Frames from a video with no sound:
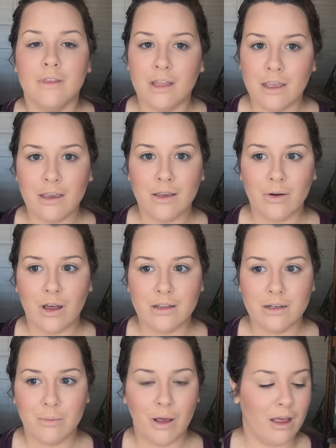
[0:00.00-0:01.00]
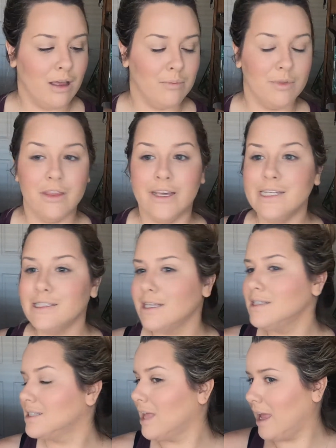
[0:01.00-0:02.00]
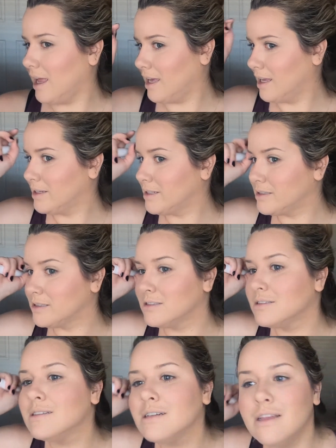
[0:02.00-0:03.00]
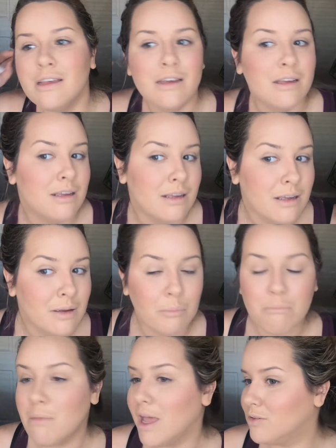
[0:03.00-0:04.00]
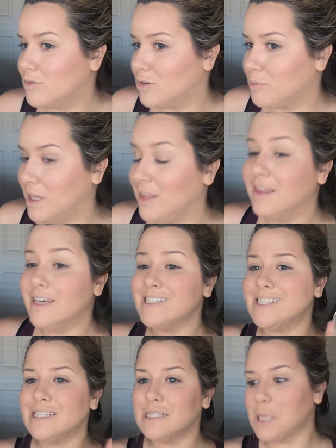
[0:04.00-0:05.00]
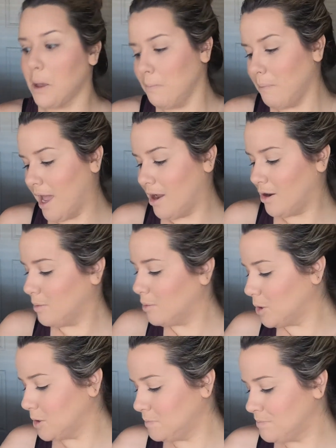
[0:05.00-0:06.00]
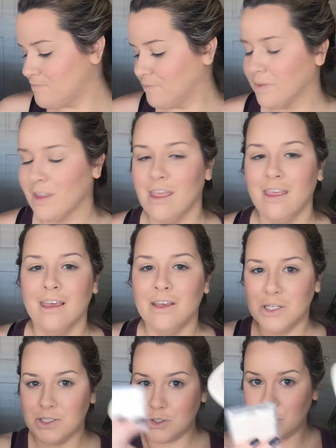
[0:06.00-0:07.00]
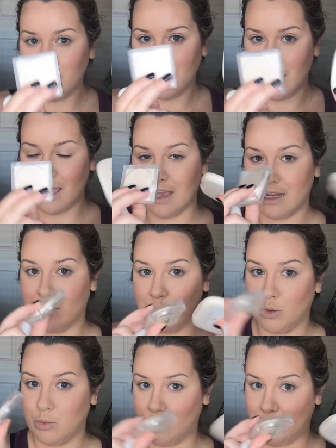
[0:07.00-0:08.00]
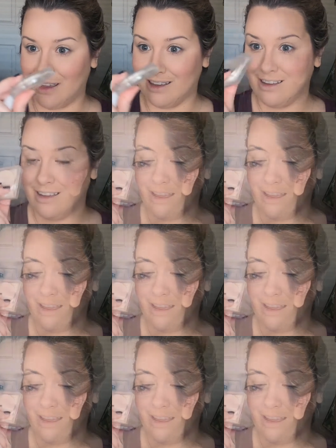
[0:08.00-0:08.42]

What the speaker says: Thank you, Colourpop. This is like meant for me. This is comparable to my KKW Beauty.